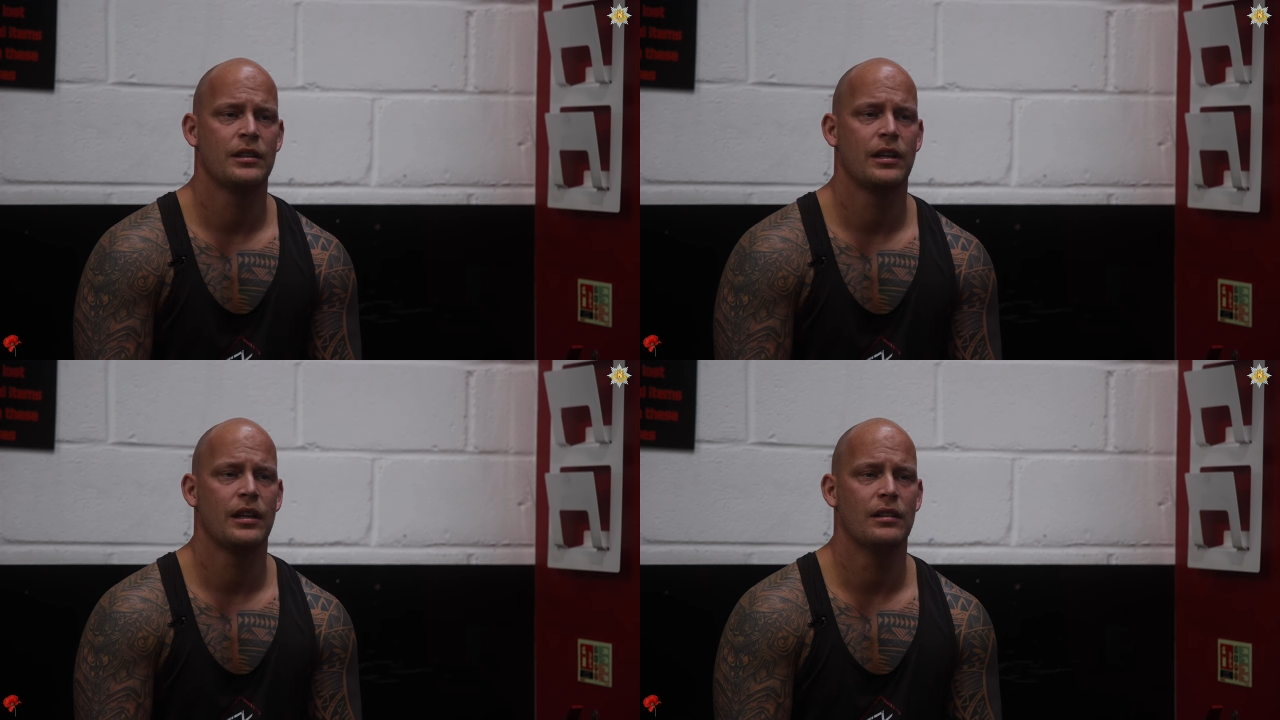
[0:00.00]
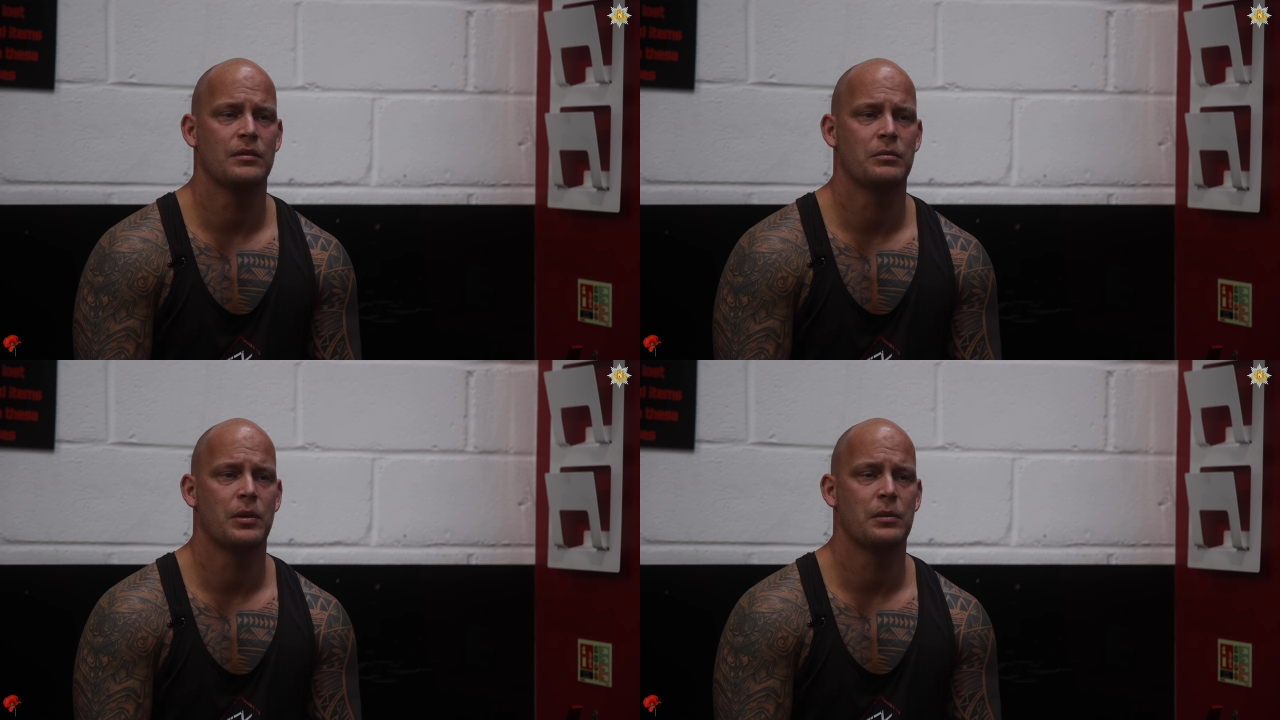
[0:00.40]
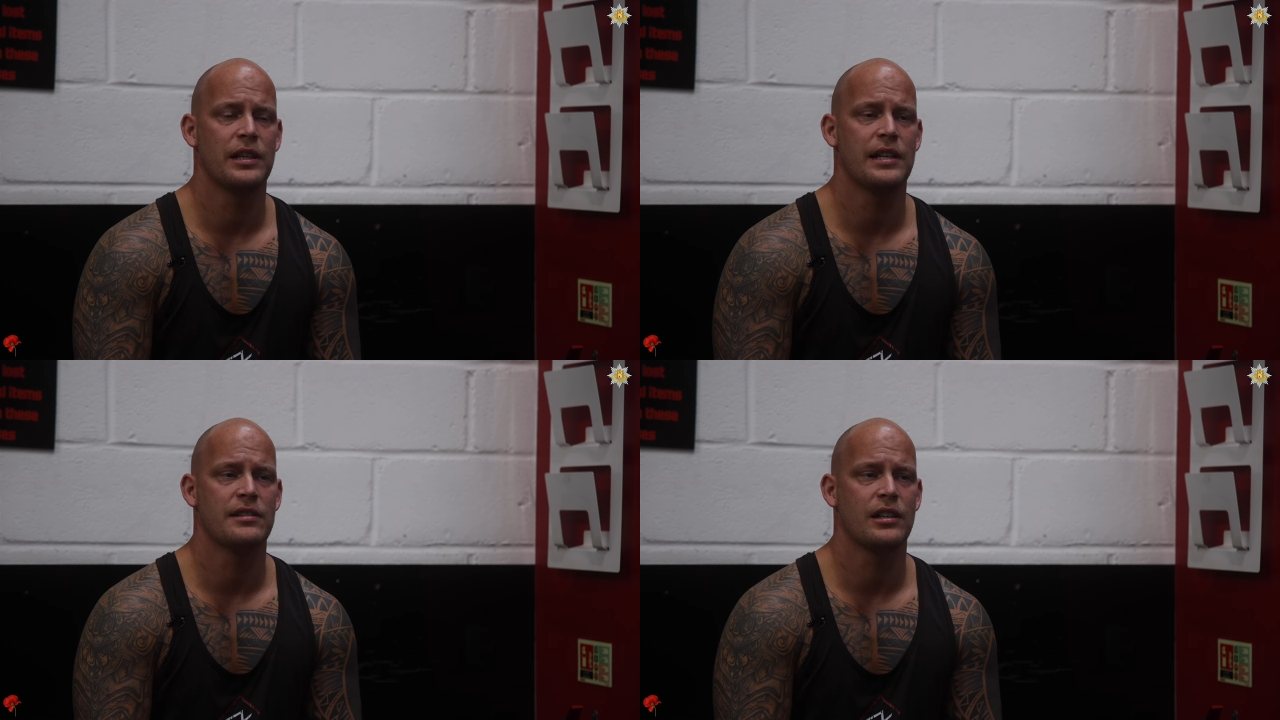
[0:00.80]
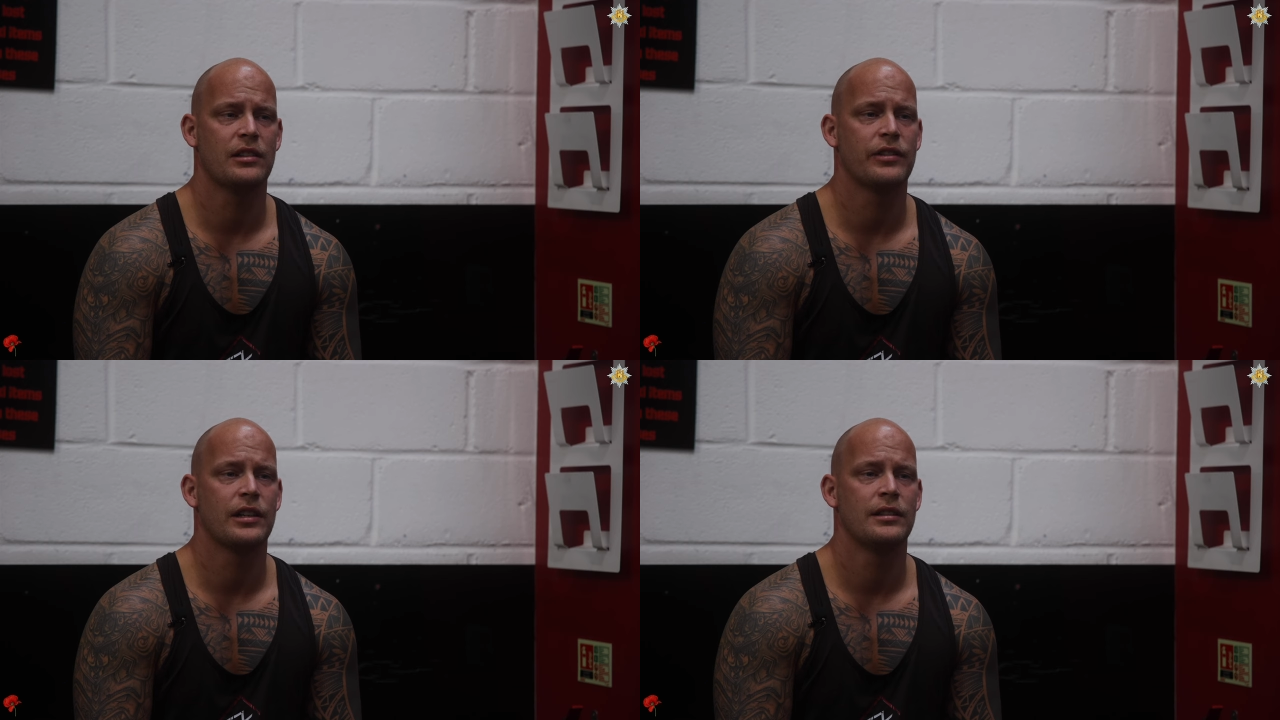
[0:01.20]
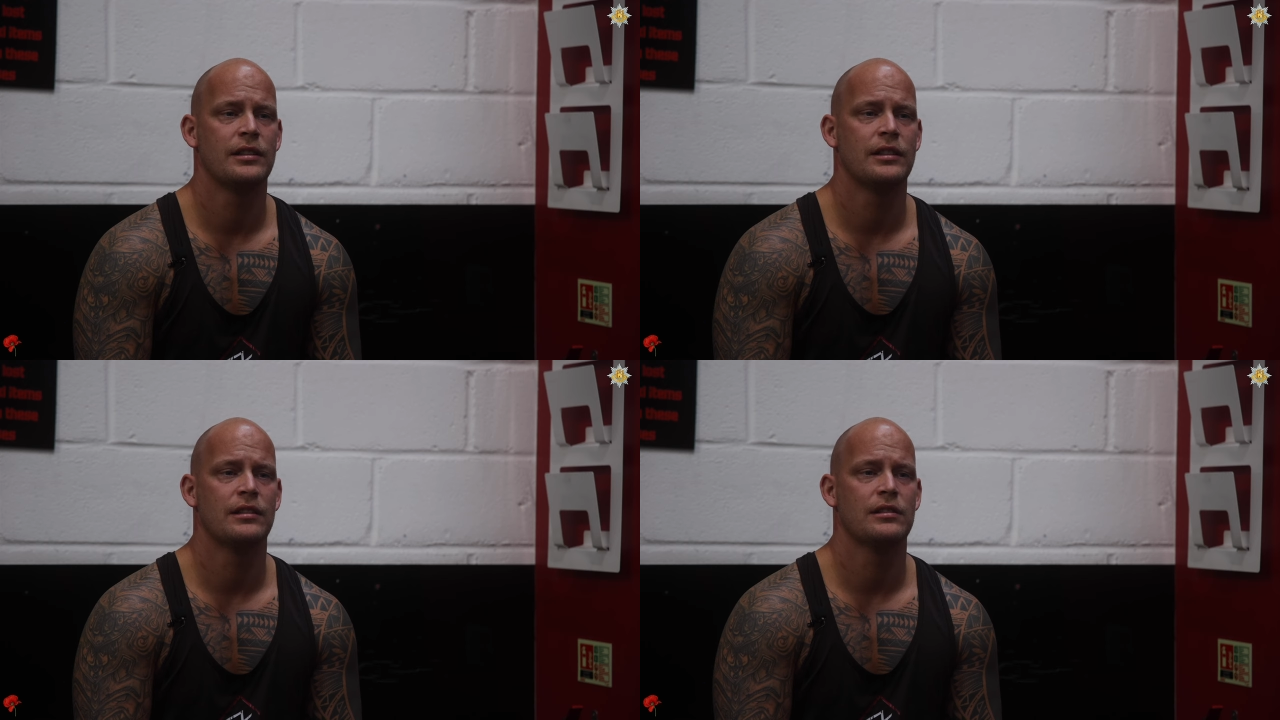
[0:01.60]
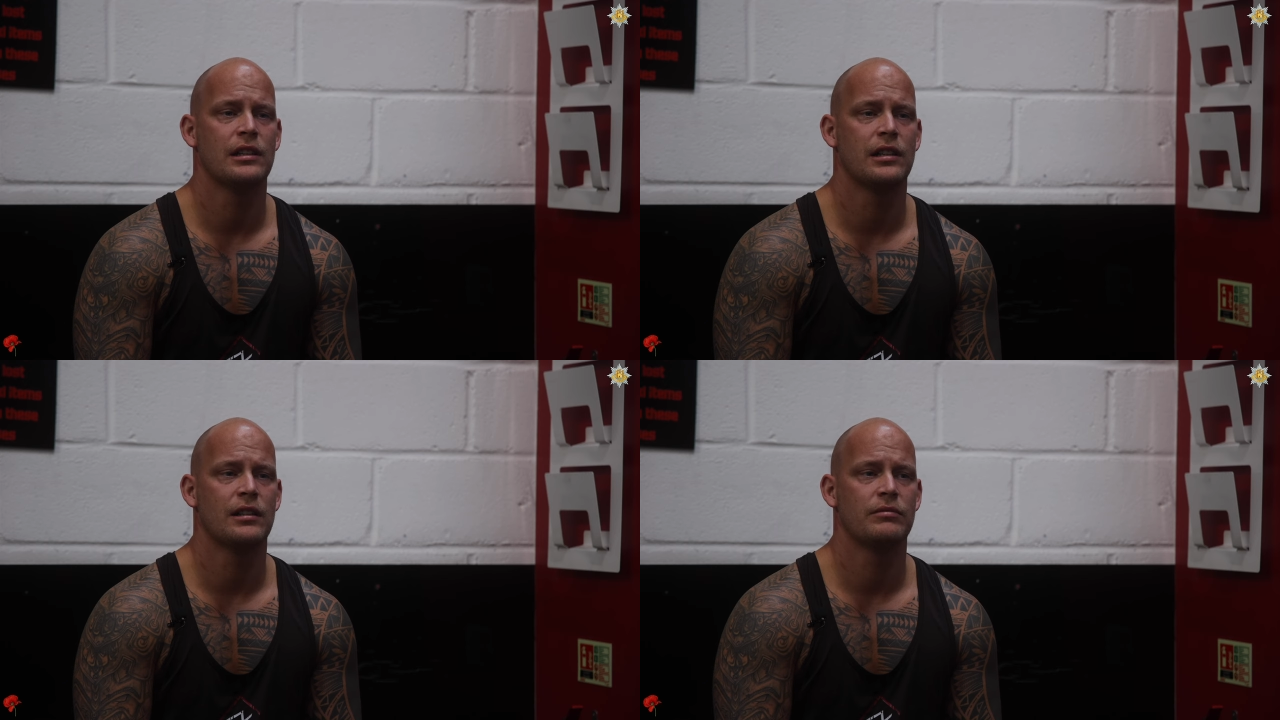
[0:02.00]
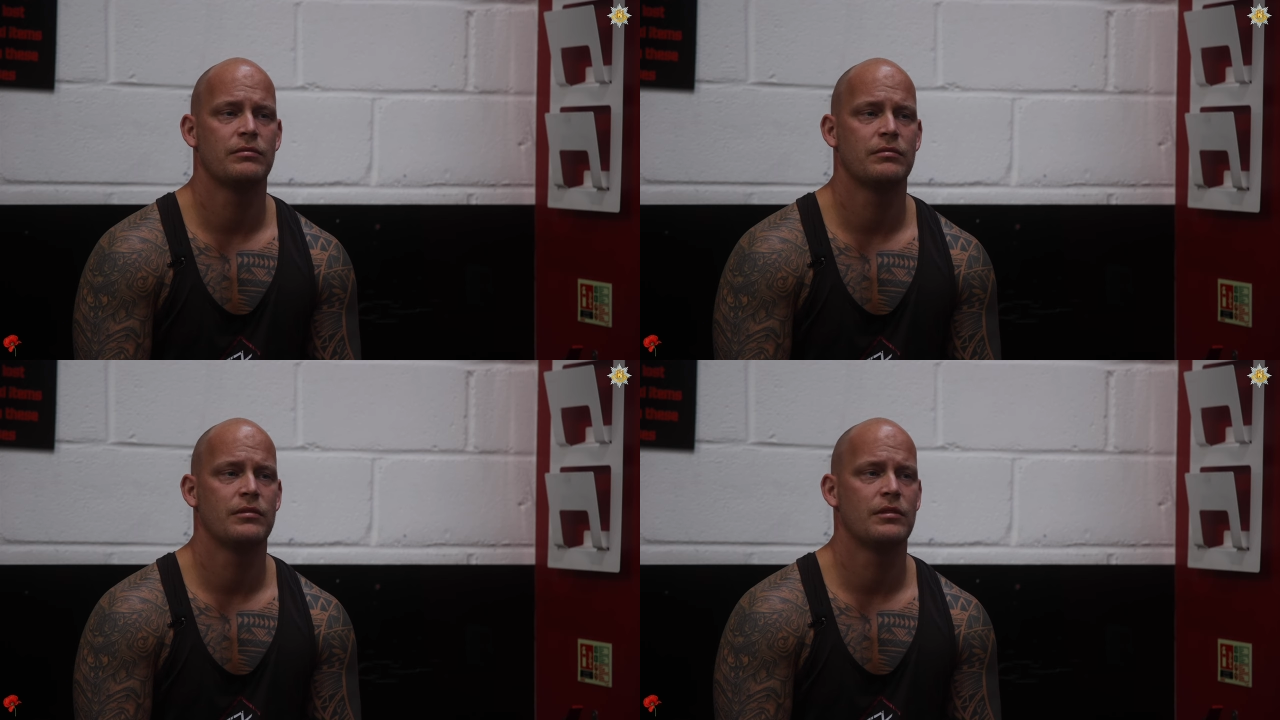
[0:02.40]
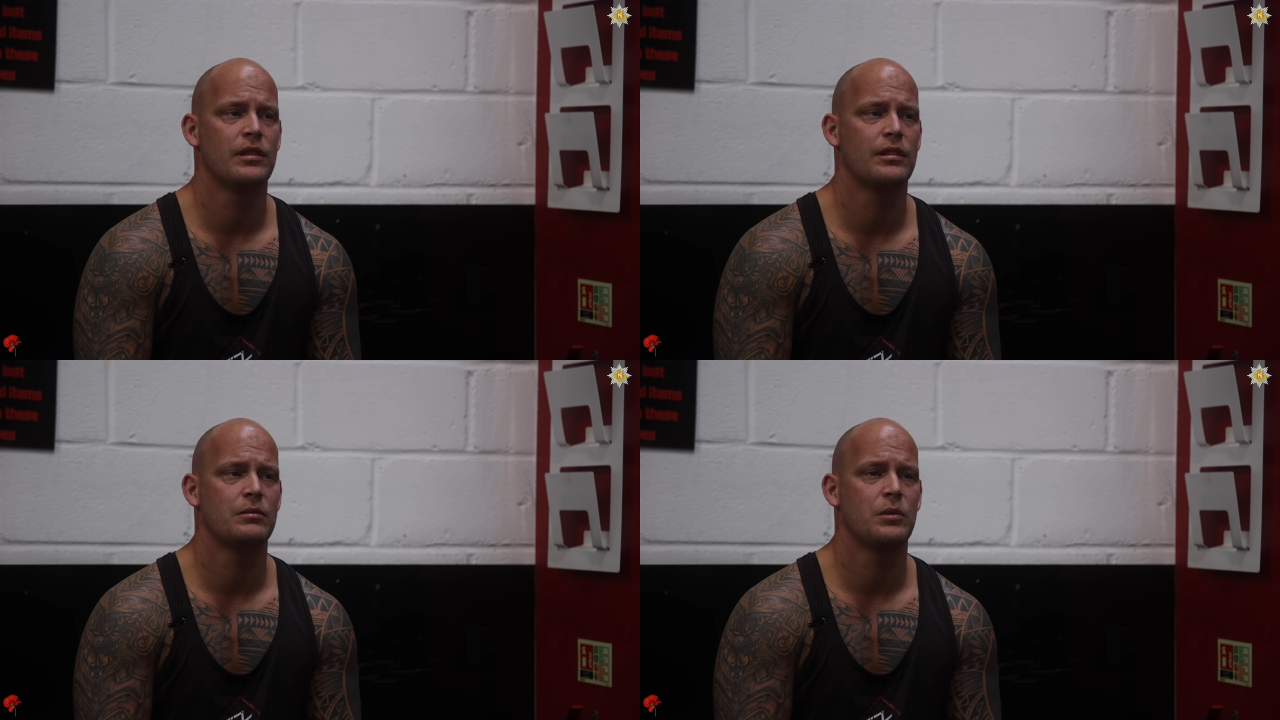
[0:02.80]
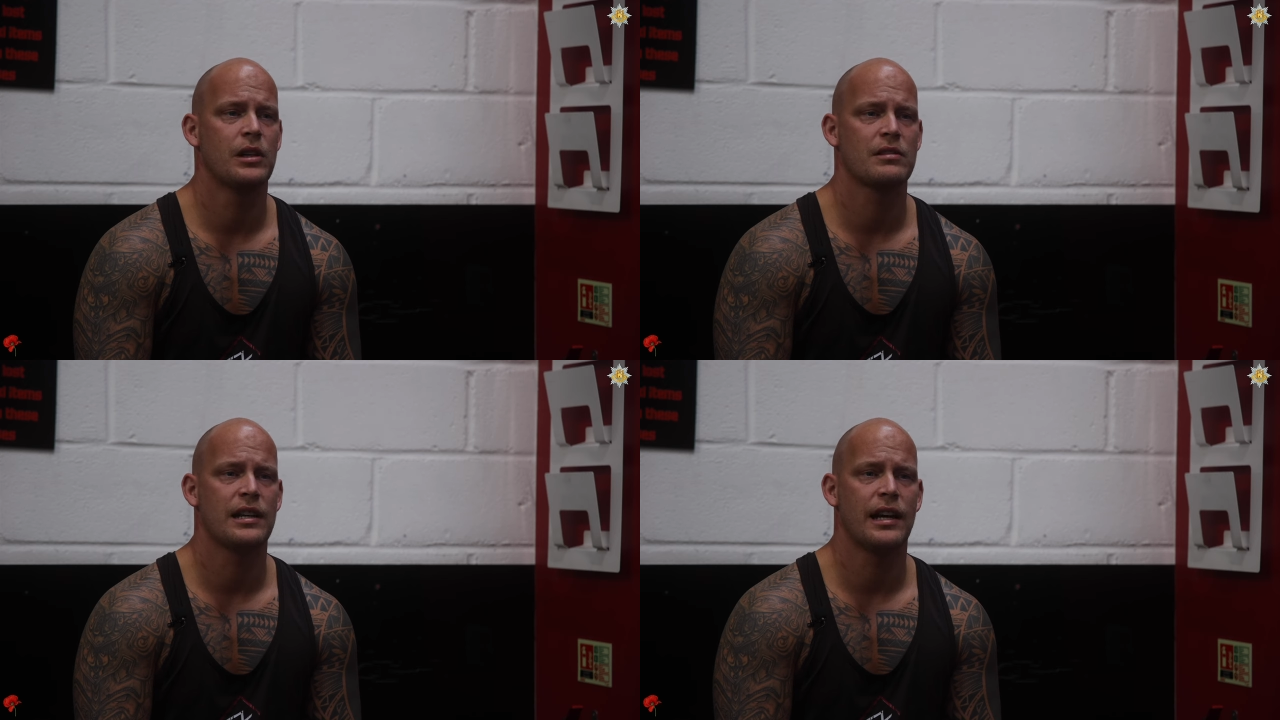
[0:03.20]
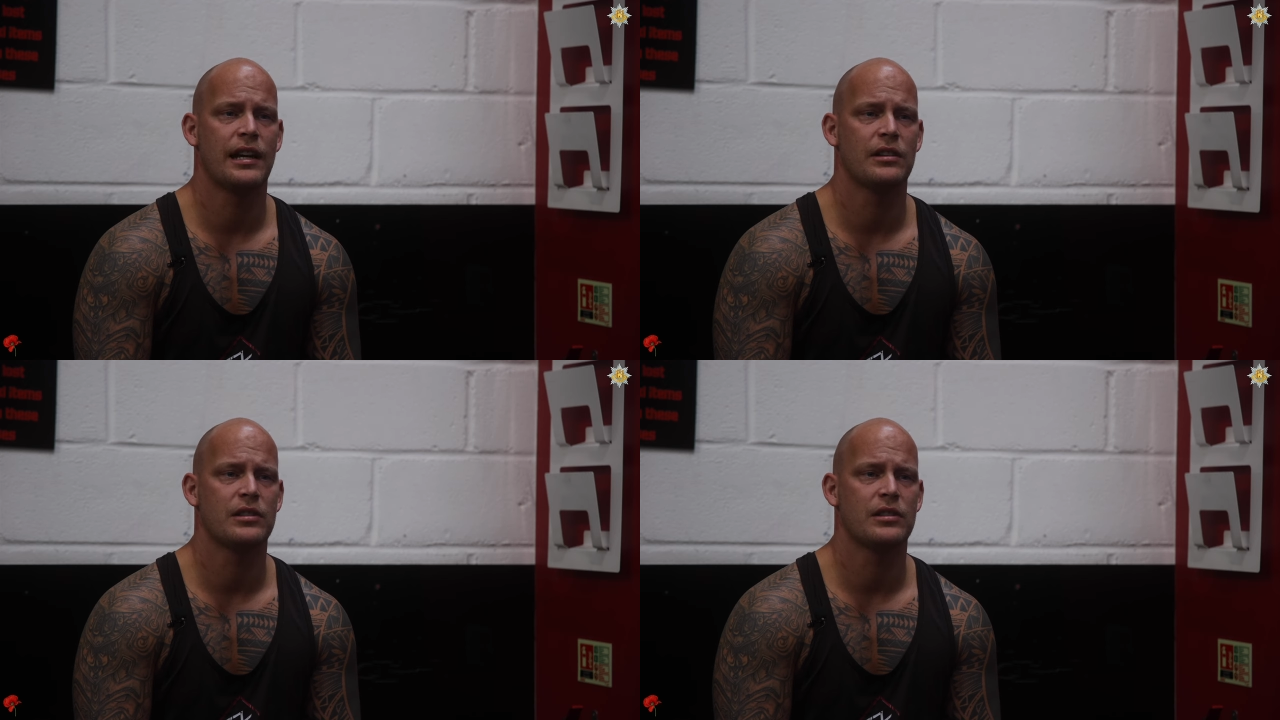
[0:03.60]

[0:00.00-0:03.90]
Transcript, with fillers: uh, probably years after until I worked out how